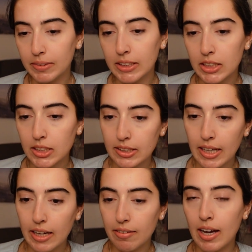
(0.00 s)
Each
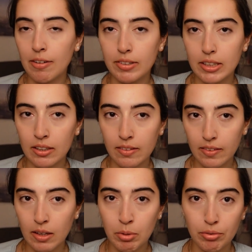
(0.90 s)
day I've done
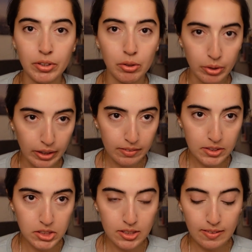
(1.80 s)
some of the
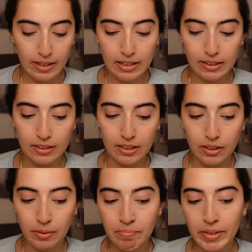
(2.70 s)
questions, and in
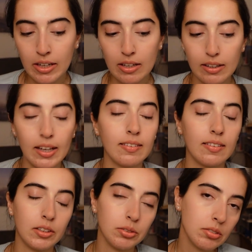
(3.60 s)
the
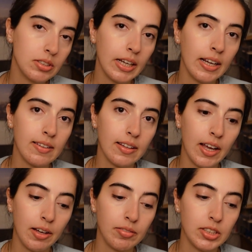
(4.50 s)
last 2 days
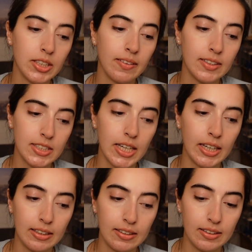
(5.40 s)
I've just
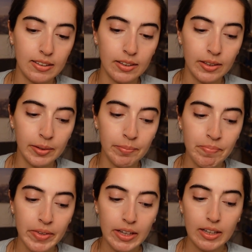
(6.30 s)
checked the
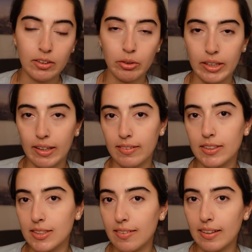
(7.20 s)

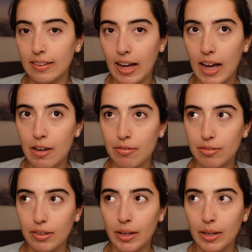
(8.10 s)
questions that I've